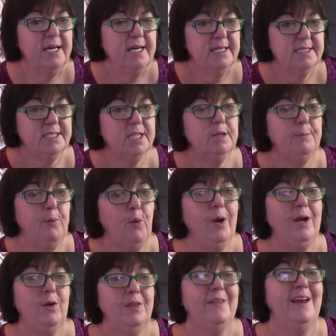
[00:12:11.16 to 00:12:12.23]
It's to the
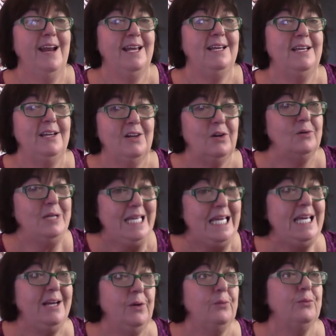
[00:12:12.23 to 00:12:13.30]
point that I, you know,
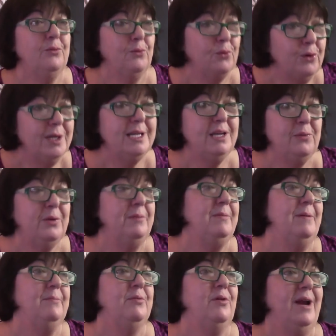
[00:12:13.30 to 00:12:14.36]
can't really
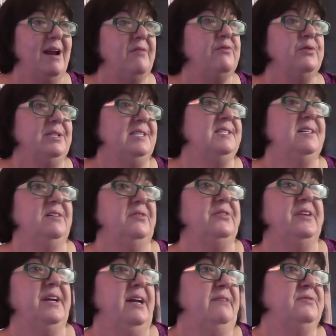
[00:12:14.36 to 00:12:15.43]
remember every single
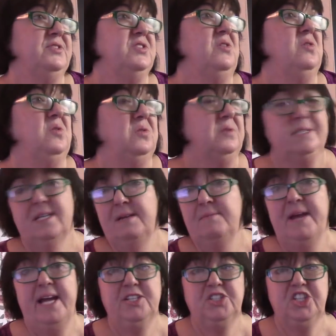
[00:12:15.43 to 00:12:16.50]
thing I've sold.
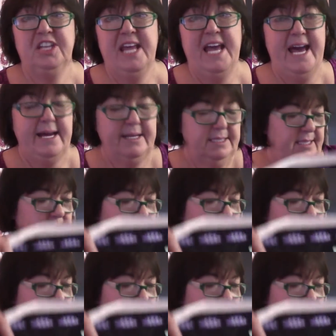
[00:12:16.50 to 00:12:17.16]
Imagine that.